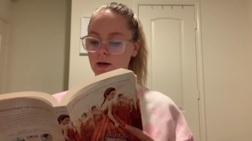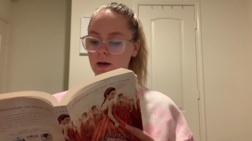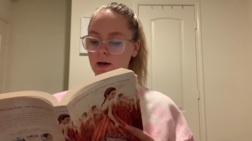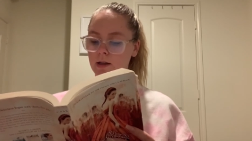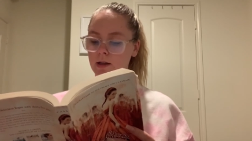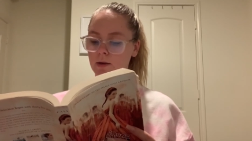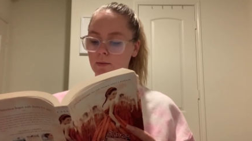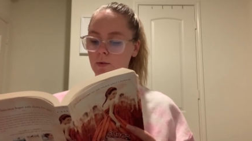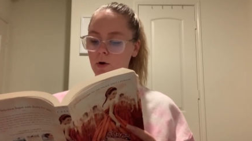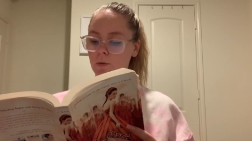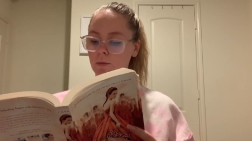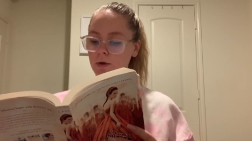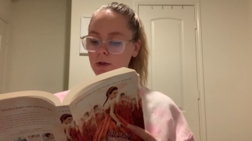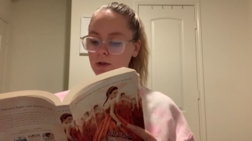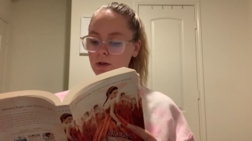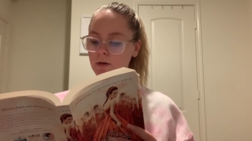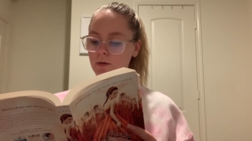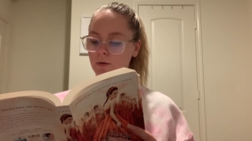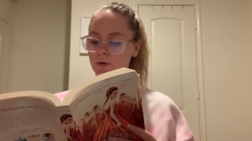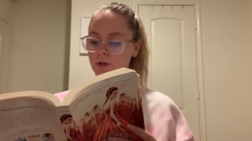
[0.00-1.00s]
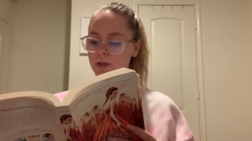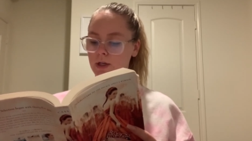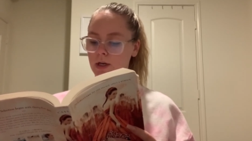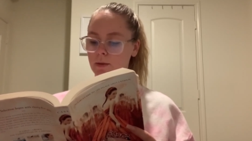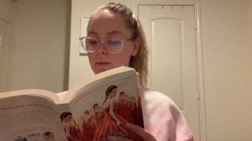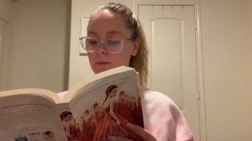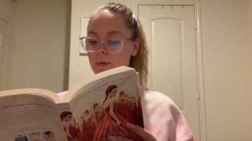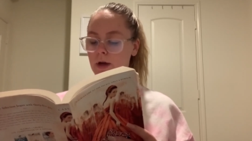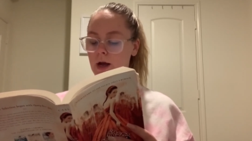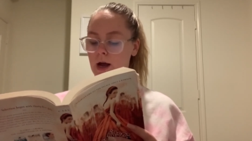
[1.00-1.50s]
The moment the door
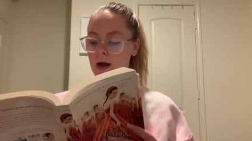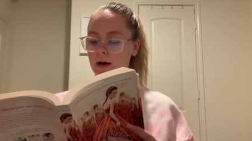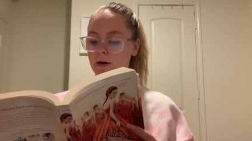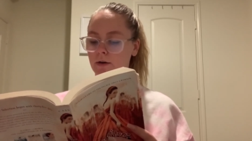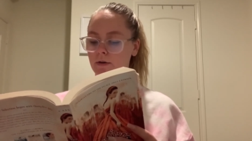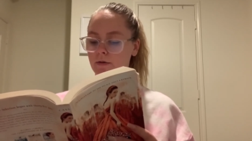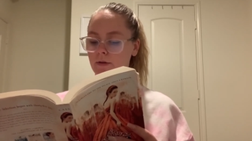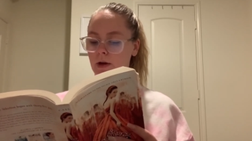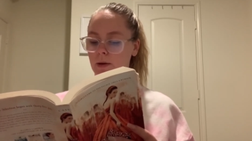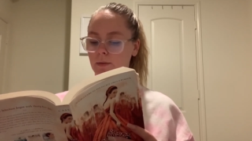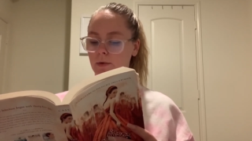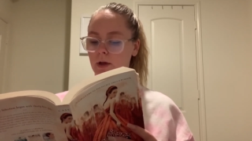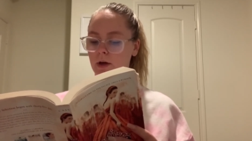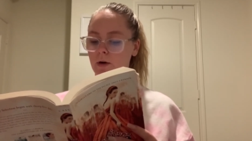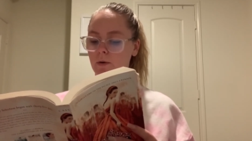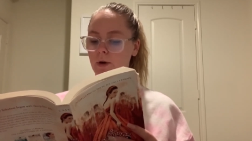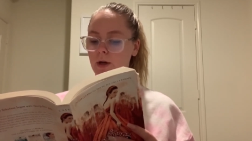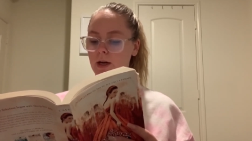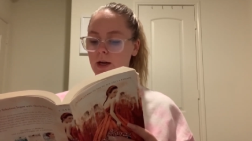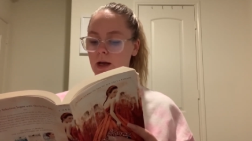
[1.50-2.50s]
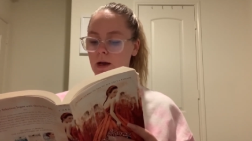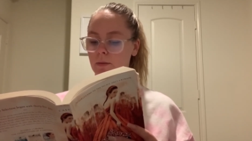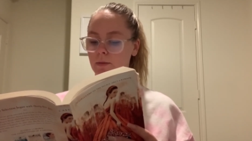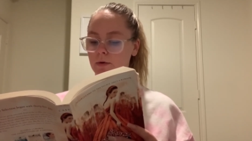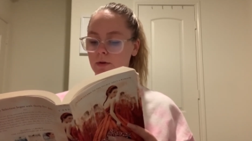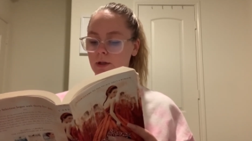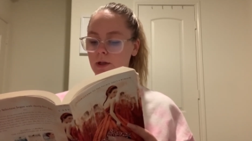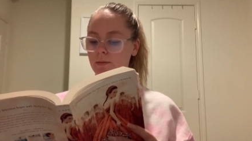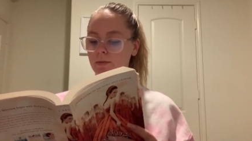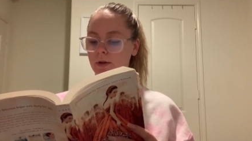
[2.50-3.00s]
shut behind her family, Queen
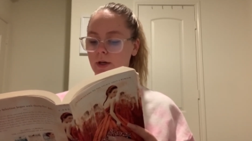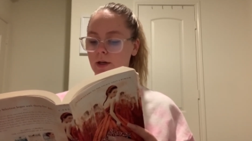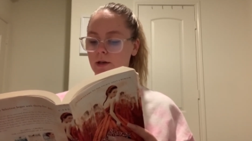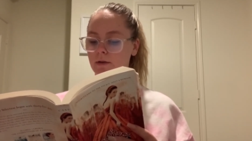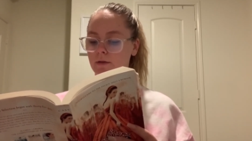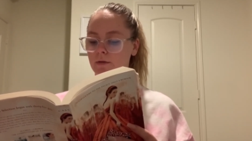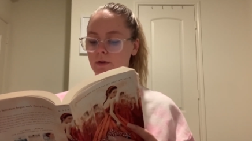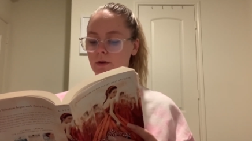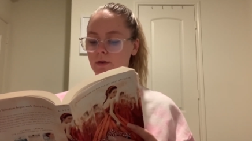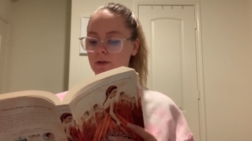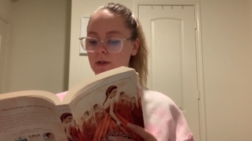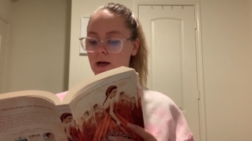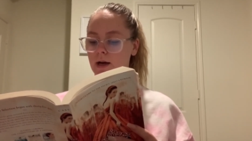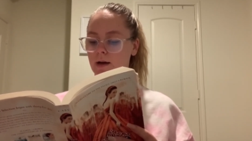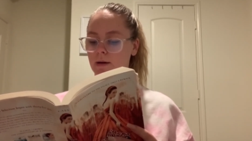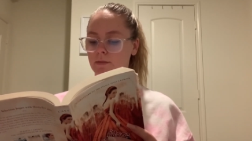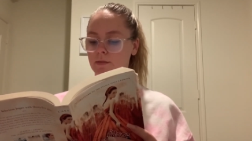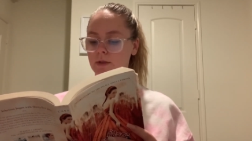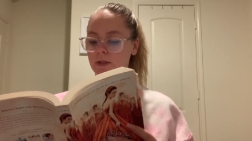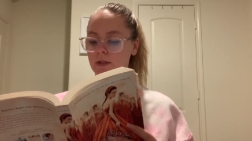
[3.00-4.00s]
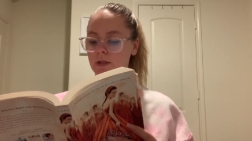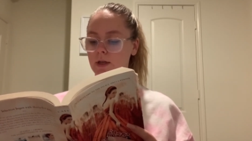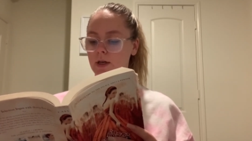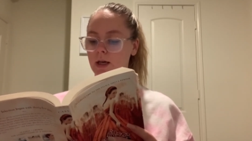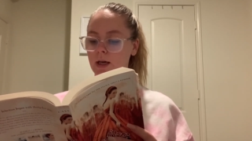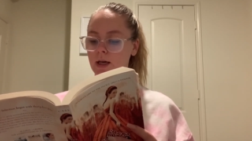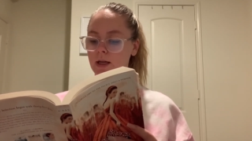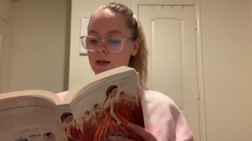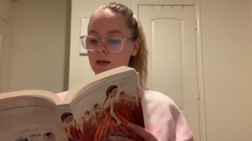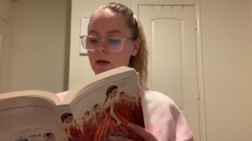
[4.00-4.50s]
Amberly blinked a few times,
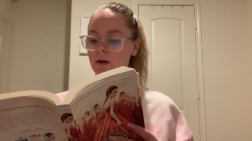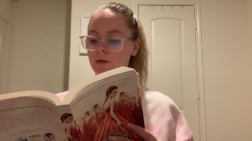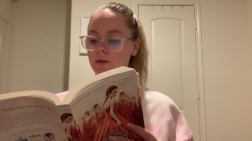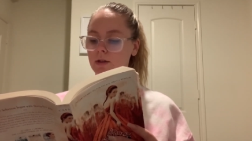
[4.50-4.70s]
inhaled